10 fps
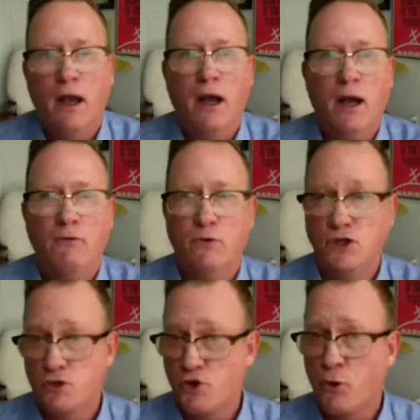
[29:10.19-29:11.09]
uh,
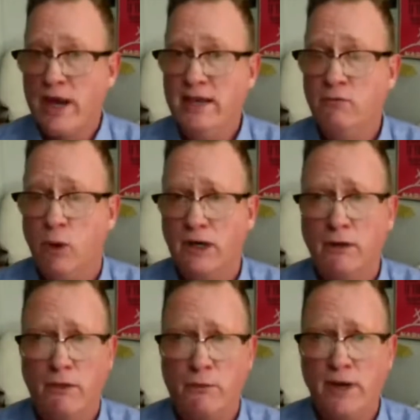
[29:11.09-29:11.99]
which was three
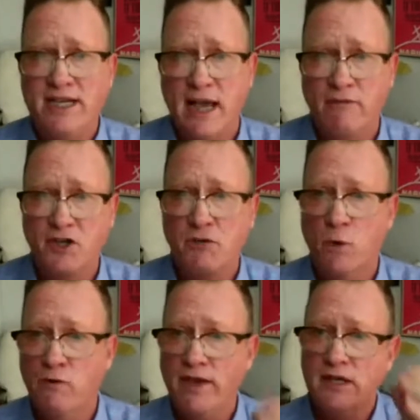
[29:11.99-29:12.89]
what three
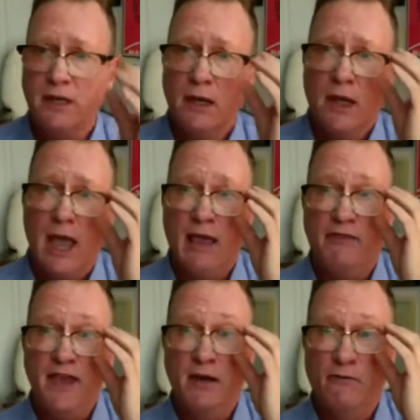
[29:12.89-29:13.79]
television movies.
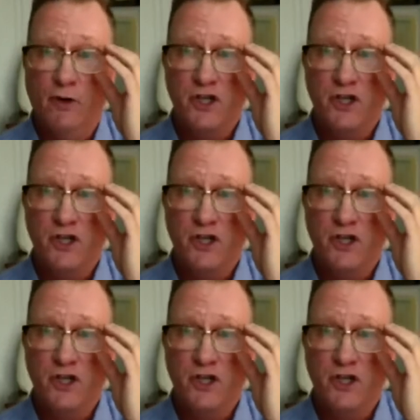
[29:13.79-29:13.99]
At the end of